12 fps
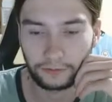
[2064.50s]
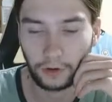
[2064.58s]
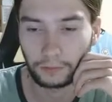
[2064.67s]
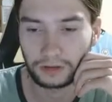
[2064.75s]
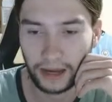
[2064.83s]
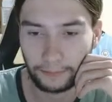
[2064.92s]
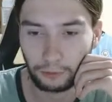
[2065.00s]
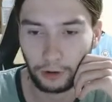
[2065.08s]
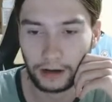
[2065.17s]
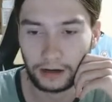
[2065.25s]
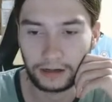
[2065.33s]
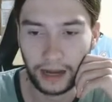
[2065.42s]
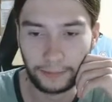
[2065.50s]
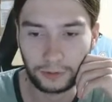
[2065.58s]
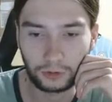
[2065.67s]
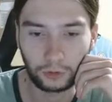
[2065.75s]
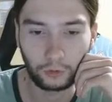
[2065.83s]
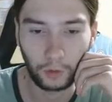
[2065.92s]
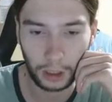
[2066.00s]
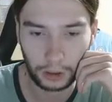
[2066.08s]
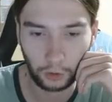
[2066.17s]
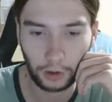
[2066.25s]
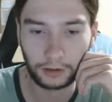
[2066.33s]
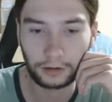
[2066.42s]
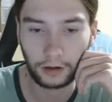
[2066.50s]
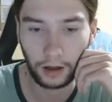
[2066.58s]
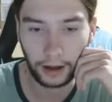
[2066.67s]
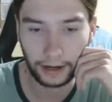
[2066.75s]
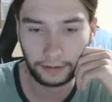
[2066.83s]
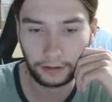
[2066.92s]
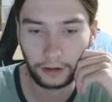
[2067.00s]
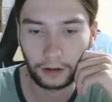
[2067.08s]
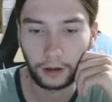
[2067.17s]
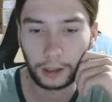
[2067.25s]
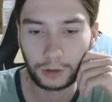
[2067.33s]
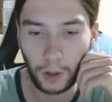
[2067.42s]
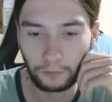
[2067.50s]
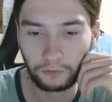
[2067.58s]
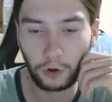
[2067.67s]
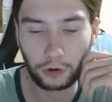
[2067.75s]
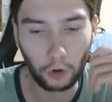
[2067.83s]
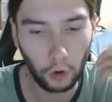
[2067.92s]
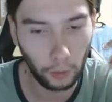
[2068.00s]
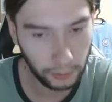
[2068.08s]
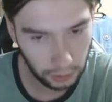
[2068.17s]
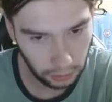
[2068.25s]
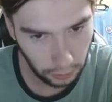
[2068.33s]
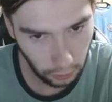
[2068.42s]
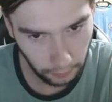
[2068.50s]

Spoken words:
from temporary dip to Guardiola decline. Top 4 hopes.